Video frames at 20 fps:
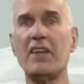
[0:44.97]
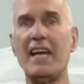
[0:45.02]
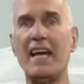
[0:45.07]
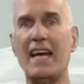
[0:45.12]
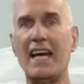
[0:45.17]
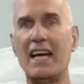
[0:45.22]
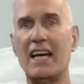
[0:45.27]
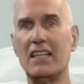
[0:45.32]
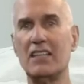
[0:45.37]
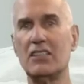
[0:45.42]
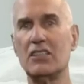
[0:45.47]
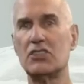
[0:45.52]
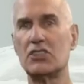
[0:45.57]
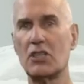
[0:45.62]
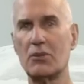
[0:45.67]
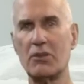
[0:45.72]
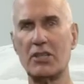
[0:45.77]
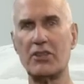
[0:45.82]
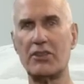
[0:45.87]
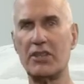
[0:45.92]
And
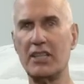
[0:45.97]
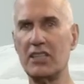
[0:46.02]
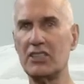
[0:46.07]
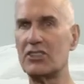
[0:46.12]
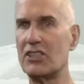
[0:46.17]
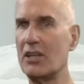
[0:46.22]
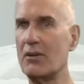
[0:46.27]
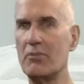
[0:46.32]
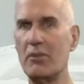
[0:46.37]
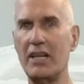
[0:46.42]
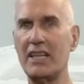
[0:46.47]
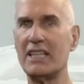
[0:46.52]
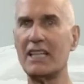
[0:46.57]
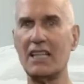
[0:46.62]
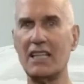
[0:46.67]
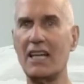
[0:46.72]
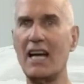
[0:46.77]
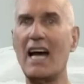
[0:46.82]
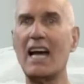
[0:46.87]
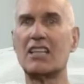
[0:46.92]
some of the things that make
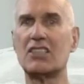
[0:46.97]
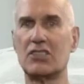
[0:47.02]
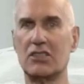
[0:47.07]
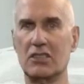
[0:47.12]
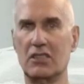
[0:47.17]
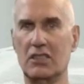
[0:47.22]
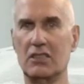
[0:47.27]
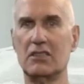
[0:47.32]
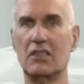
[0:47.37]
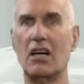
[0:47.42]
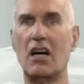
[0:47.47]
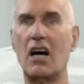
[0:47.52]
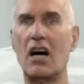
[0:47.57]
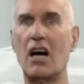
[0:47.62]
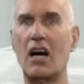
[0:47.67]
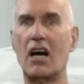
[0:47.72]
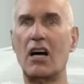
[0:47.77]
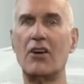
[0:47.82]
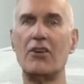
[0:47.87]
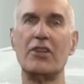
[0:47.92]
it excellent
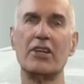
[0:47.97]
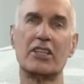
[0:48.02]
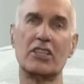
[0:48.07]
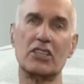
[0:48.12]
are the